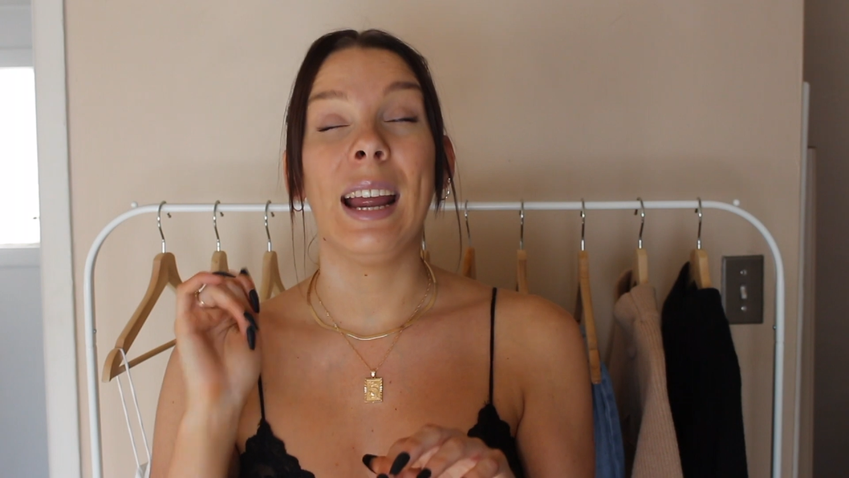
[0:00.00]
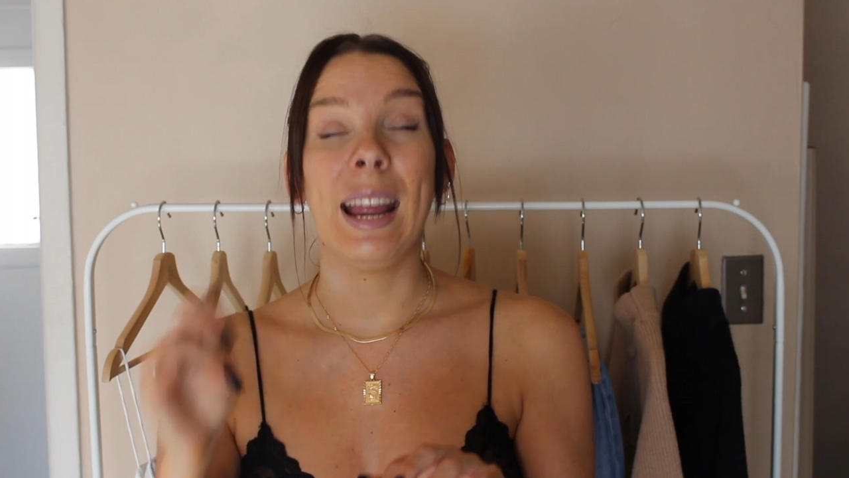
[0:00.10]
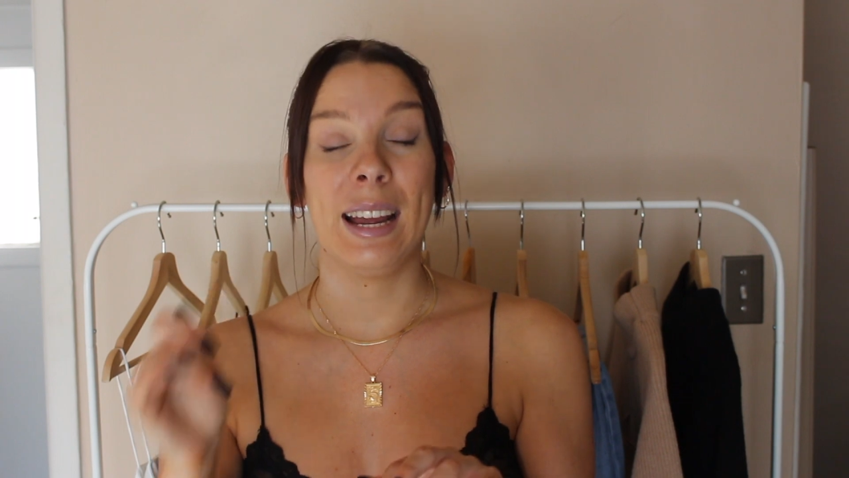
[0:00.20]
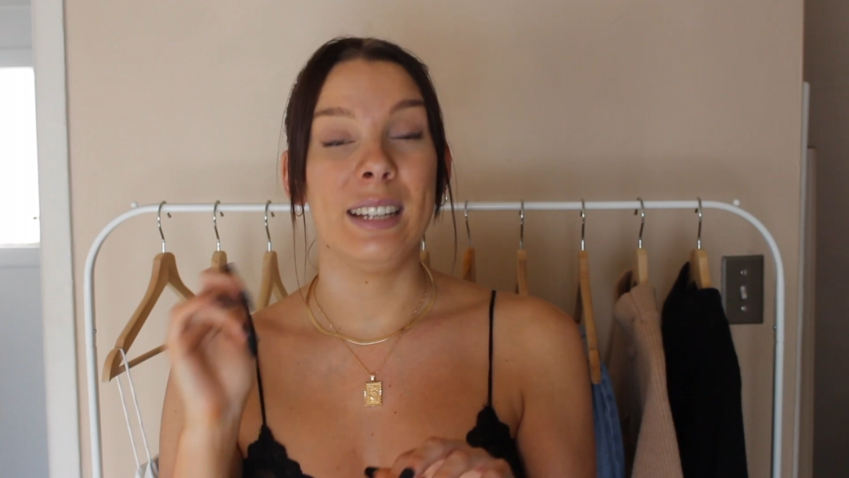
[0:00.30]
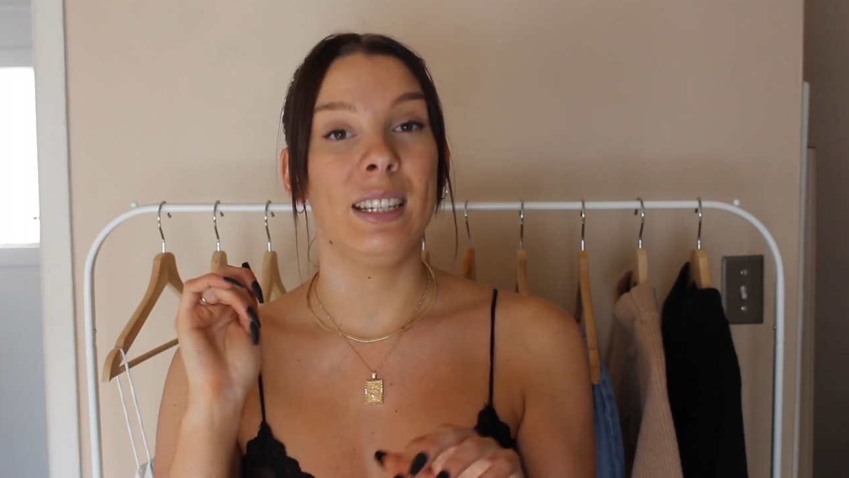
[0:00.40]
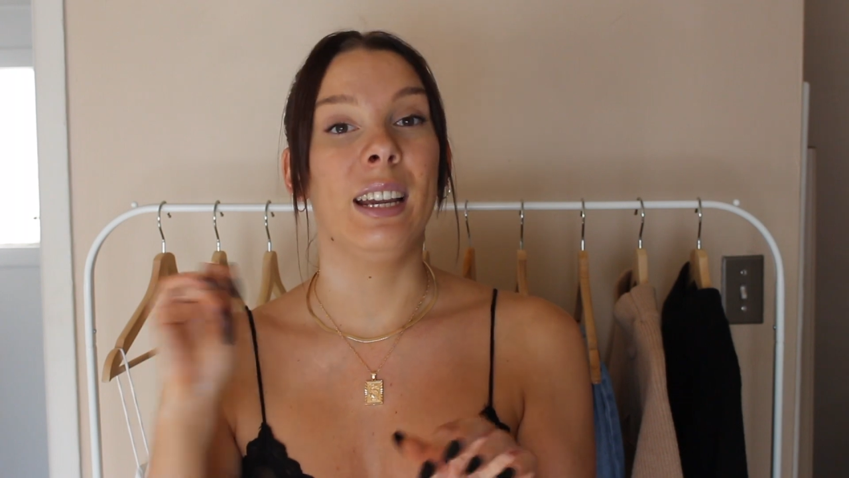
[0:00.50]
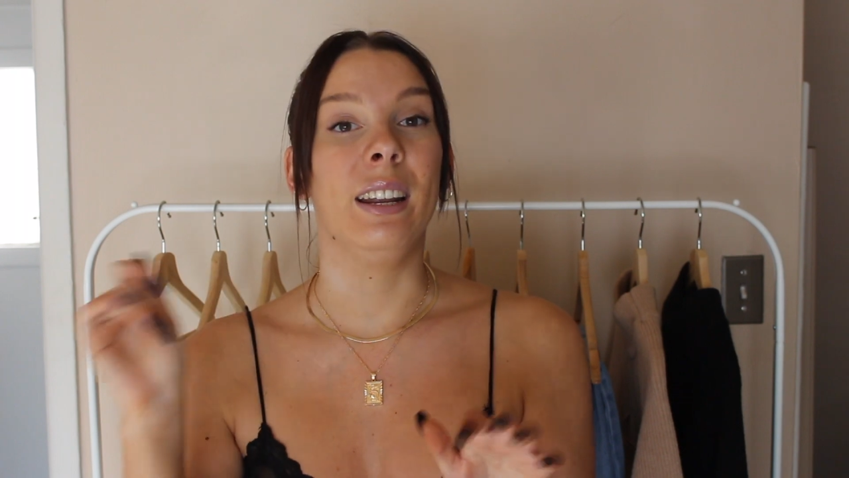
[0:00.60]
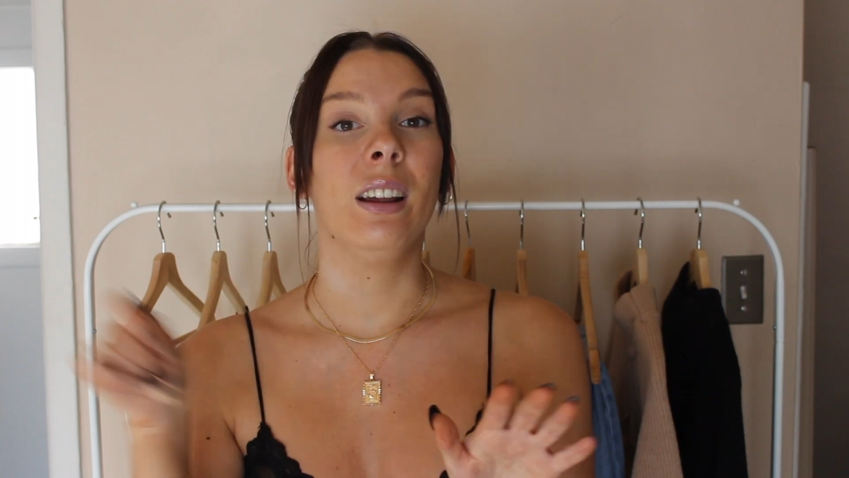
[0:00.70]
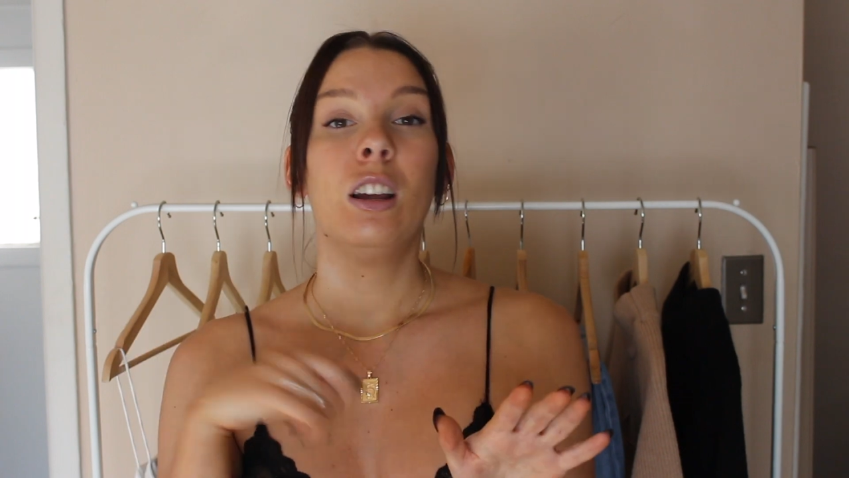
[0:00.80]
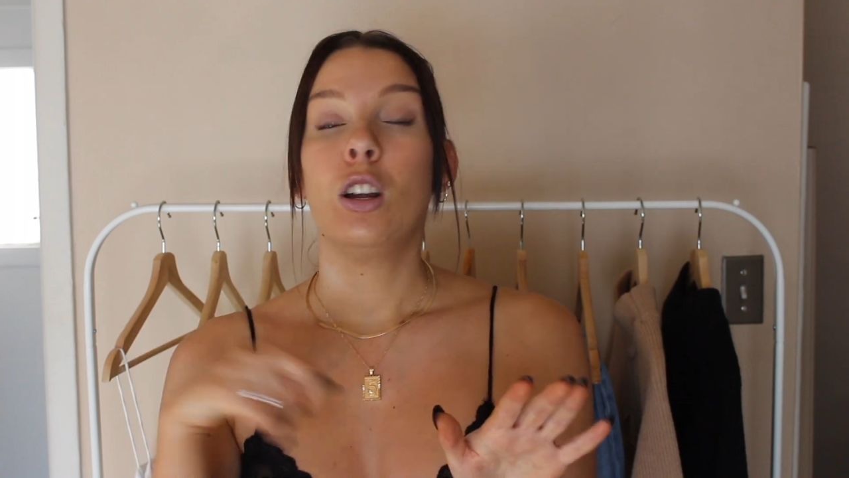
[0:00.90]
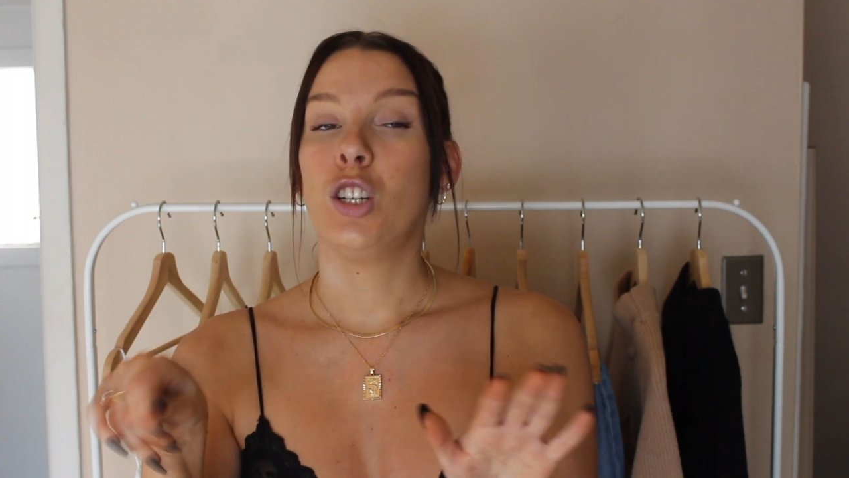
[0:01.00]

handed,